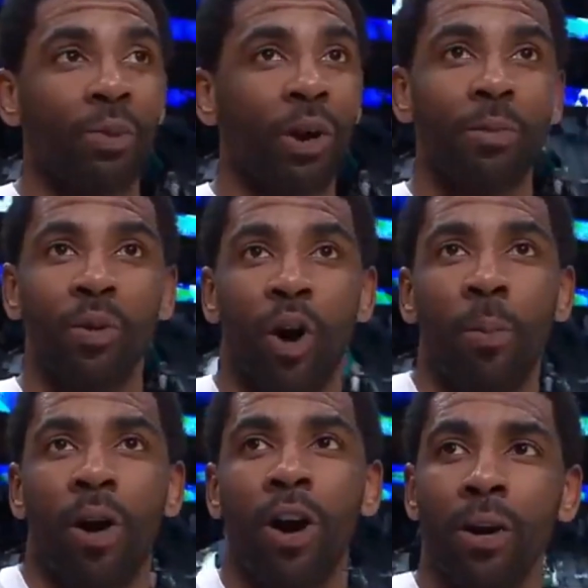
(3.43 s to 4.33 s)
is welcoming with
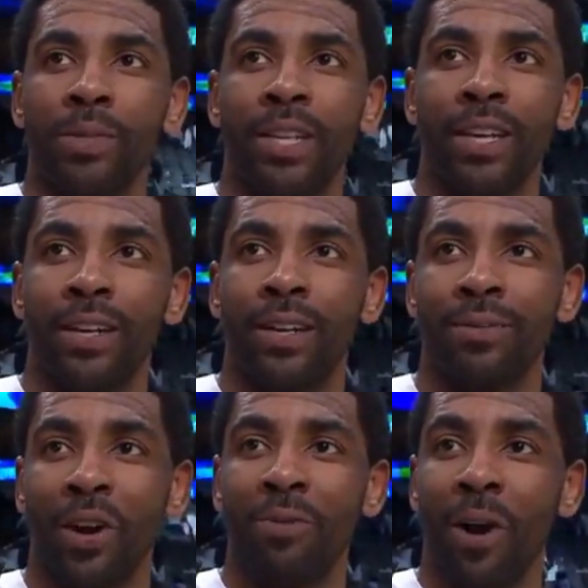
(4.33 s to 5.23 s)
open arms, and
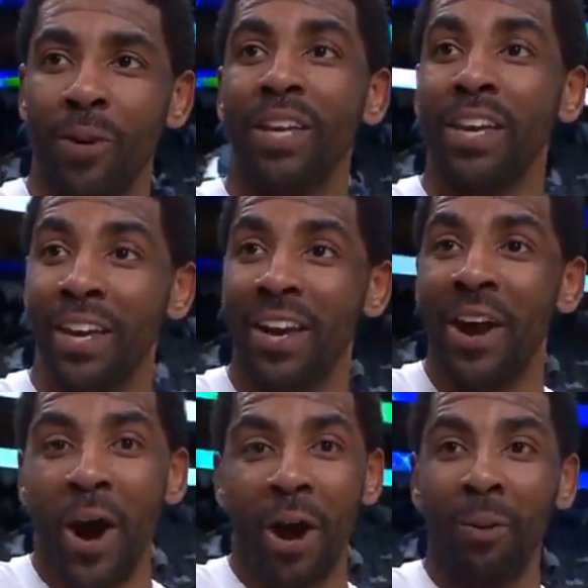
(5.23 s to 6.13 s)
grateful we could get
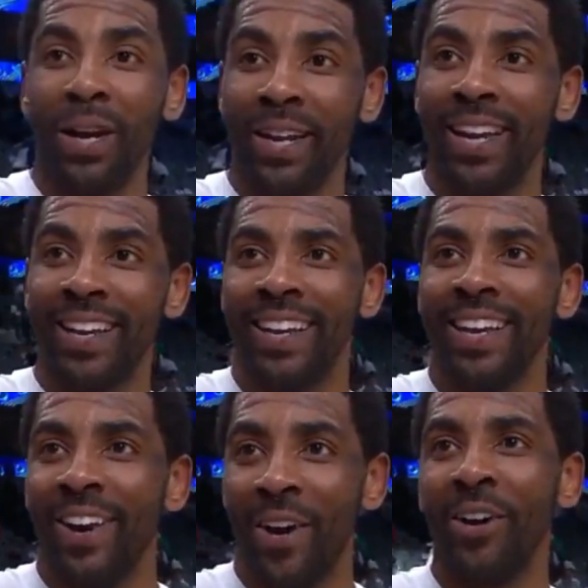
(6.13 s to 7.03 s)
our win
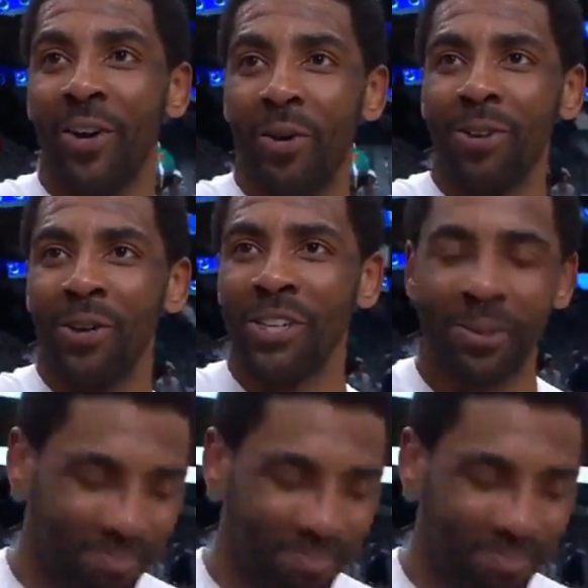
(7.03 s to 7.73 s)
on the home floor. So,